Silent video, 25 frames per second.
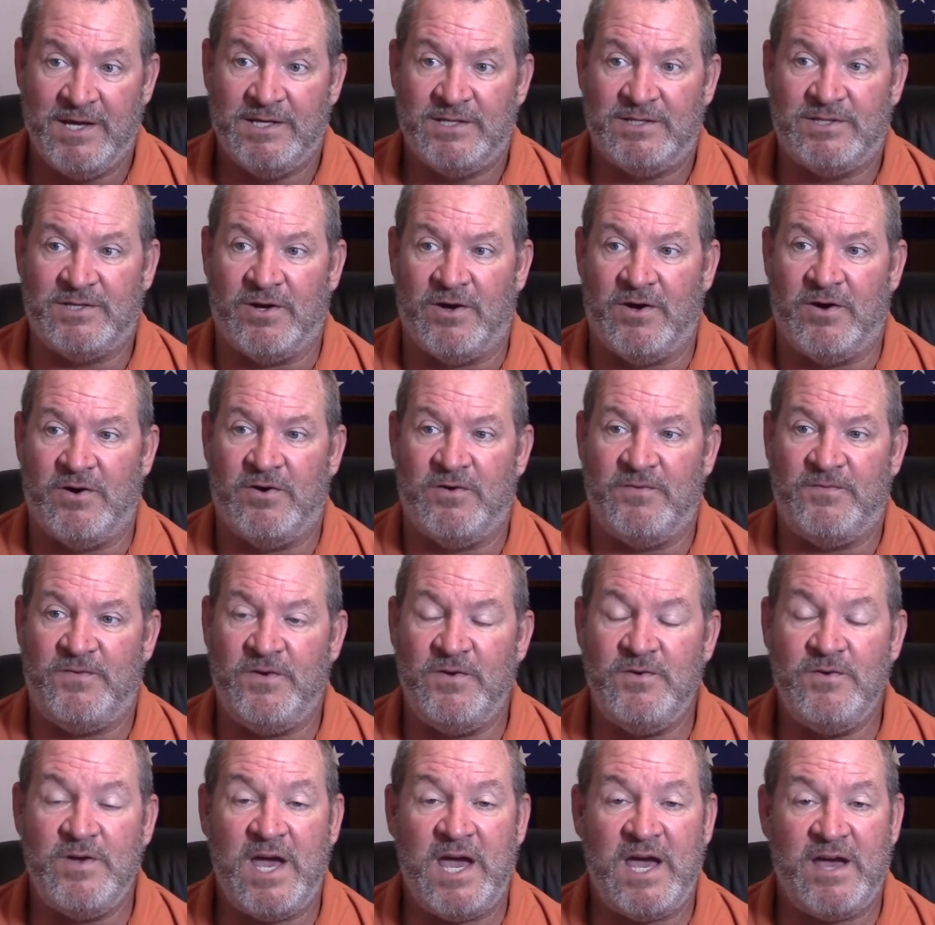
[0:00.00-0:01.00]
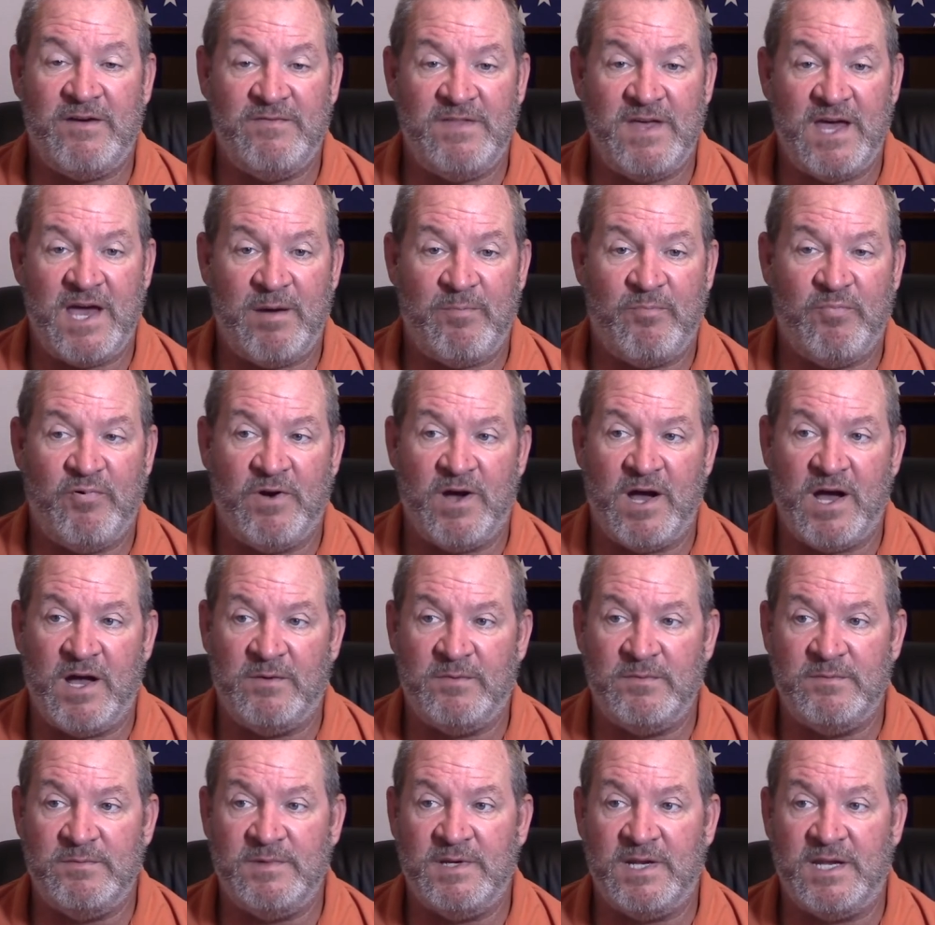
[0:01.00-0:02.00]
So if you have that
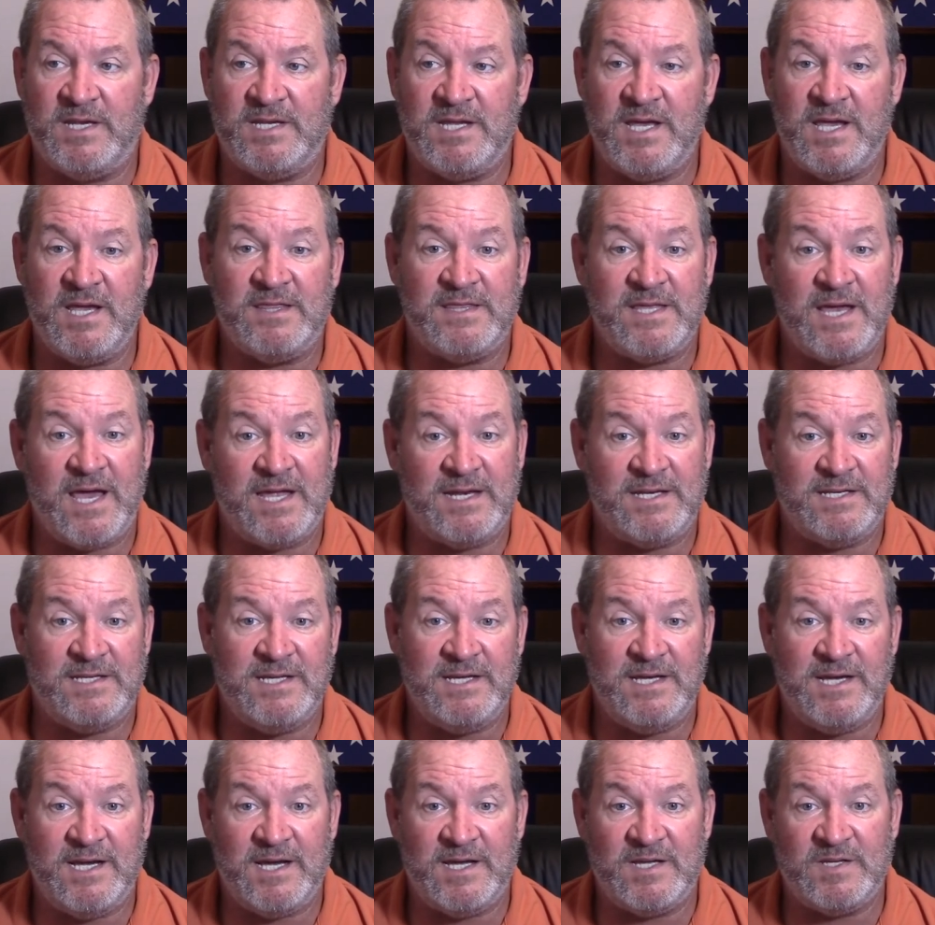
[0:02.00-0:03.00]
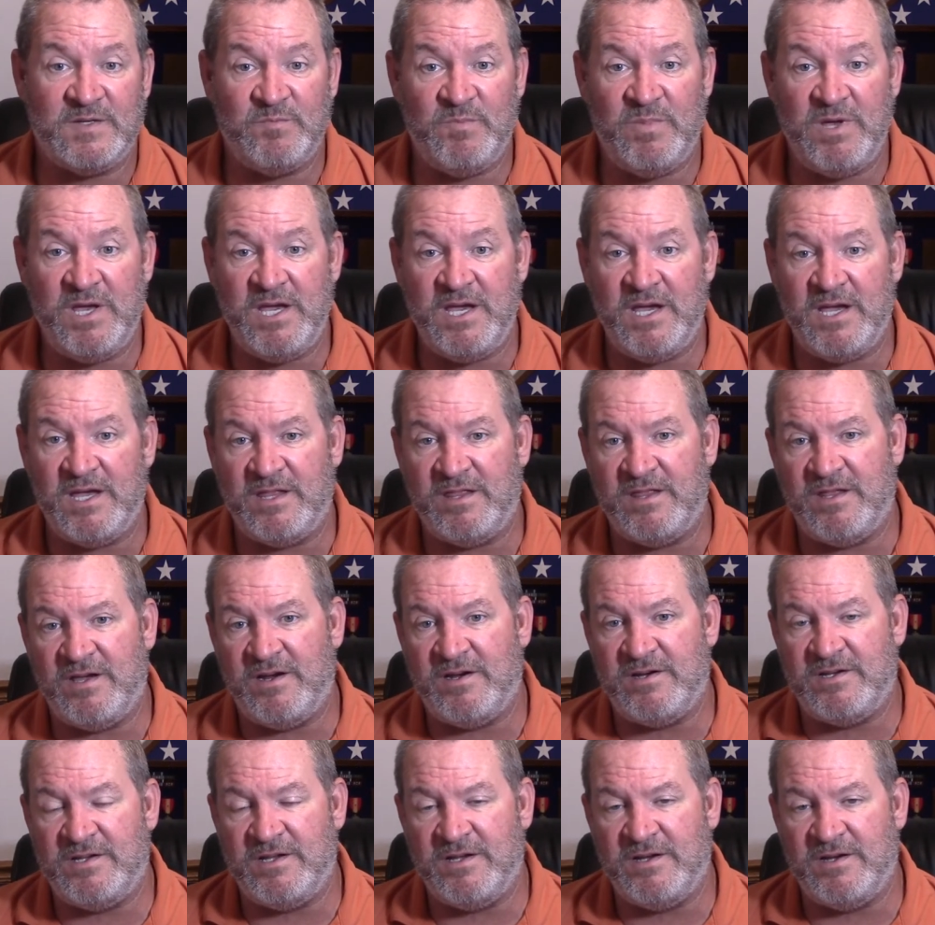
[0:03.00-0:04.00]
problem, you take that T S B in
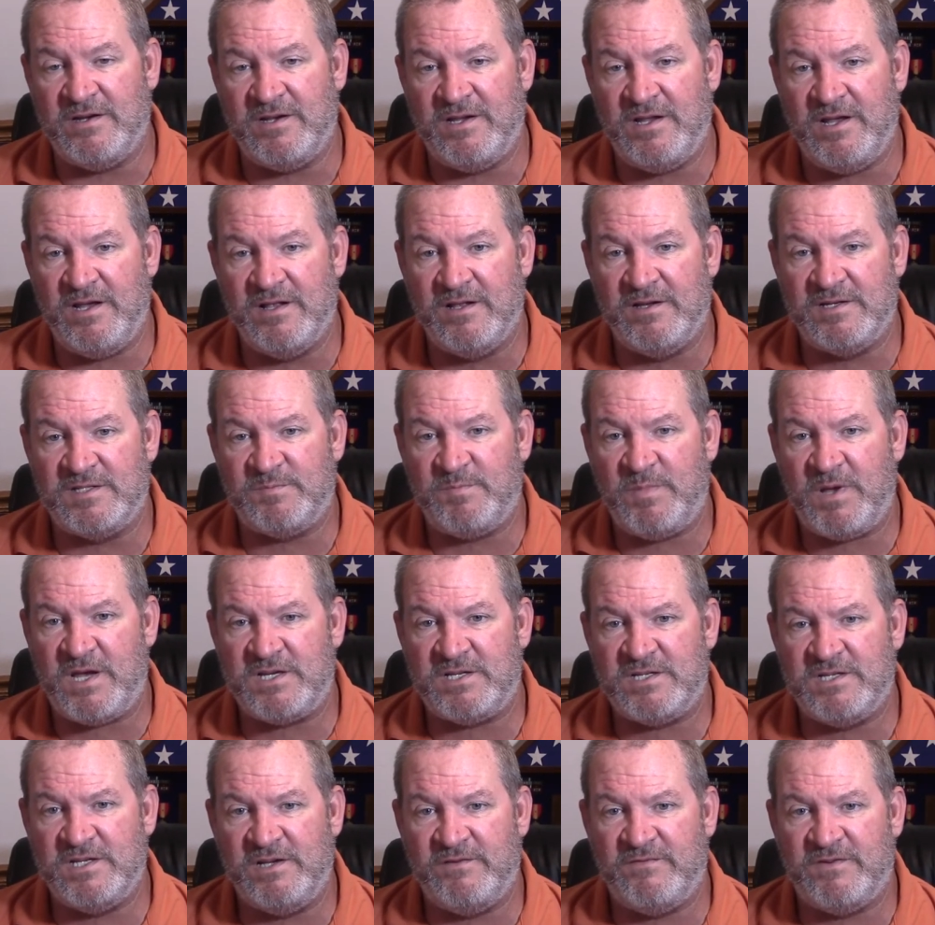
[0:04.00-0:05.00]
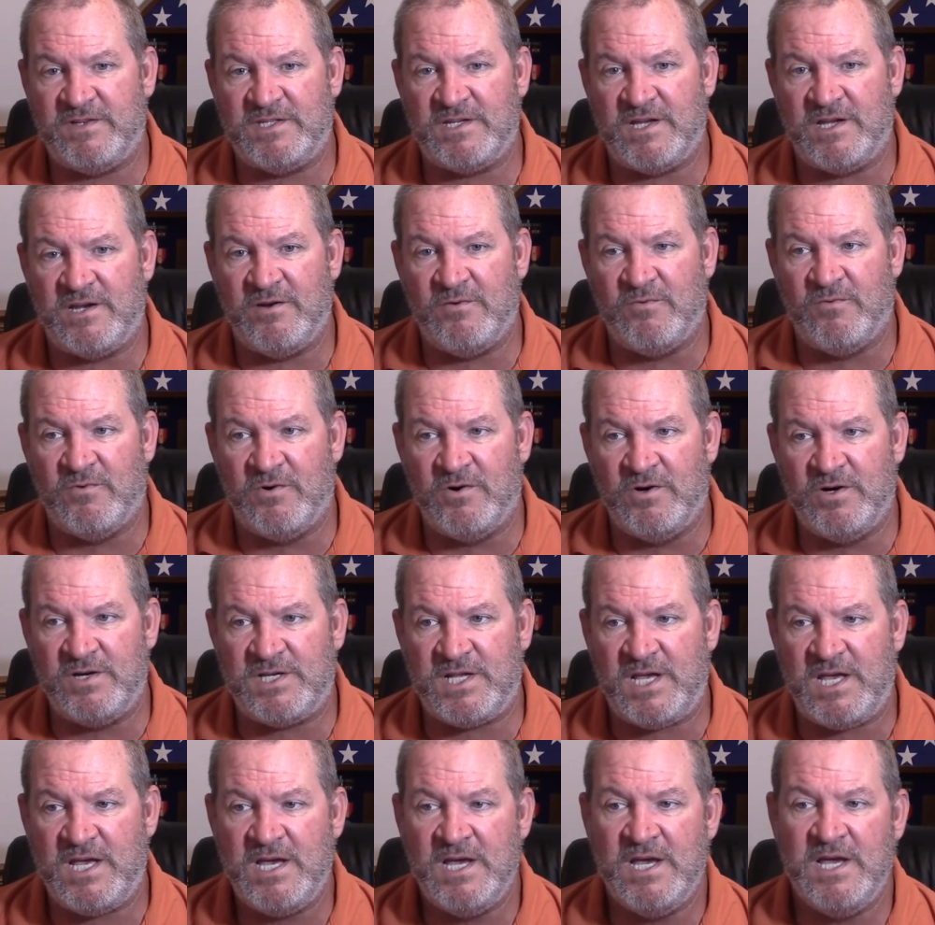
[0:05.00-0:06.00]
there to your dealer, especially if it's under
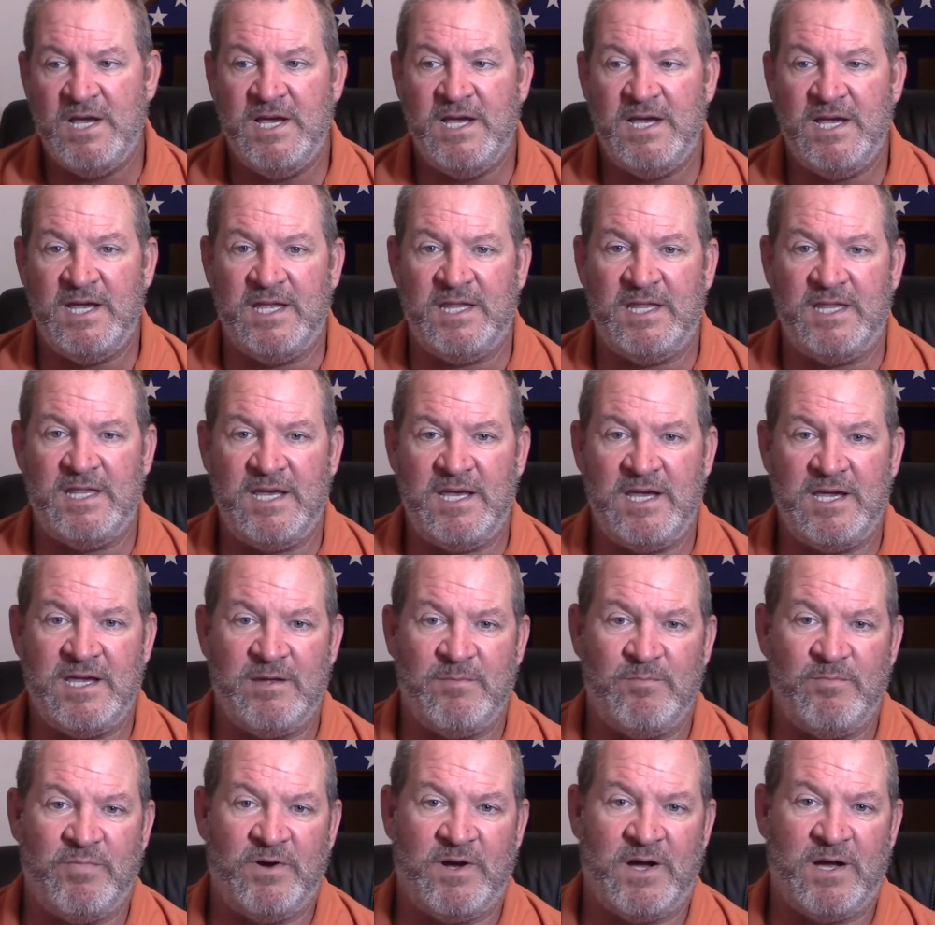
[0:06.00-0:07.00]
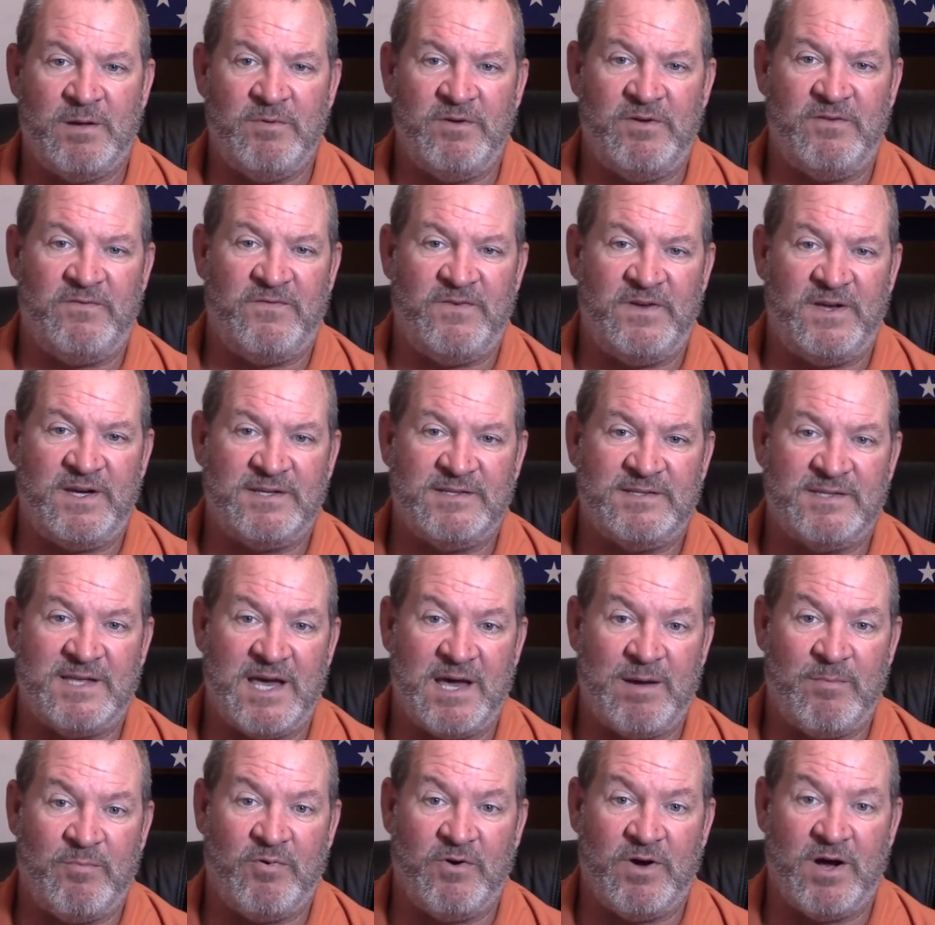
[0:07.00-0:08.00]
warranty, and they can probably fix
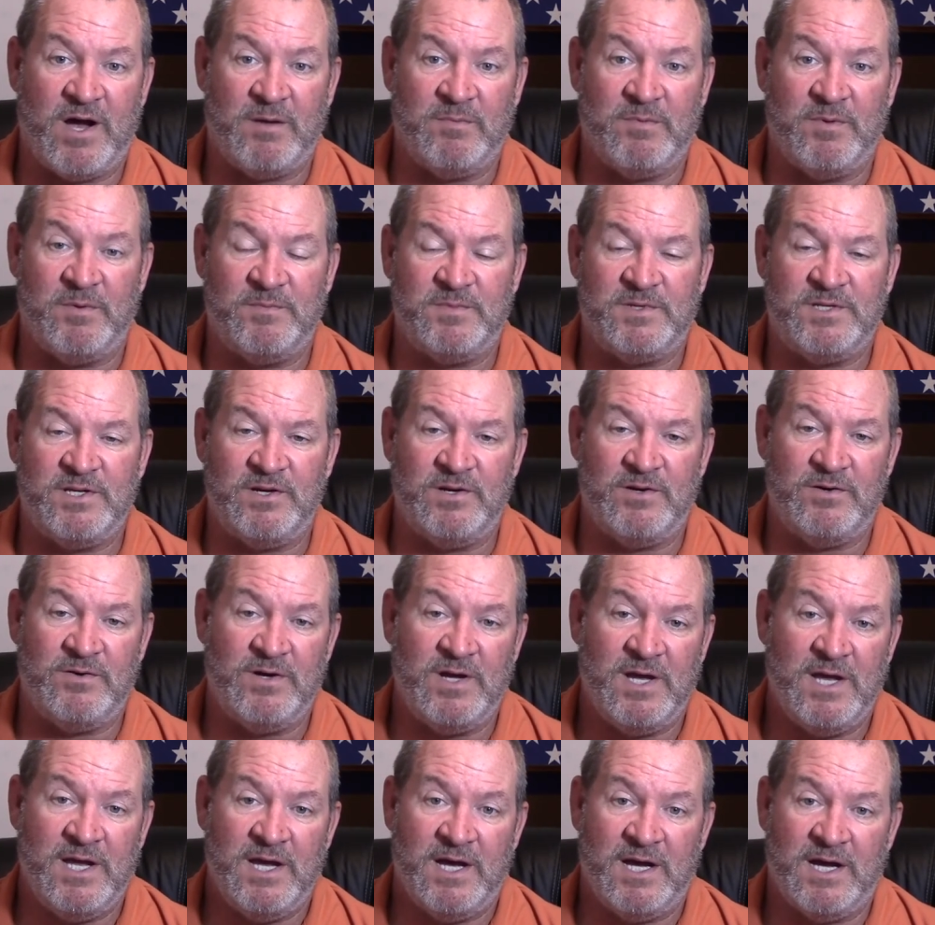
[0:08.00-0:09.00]
that problem too.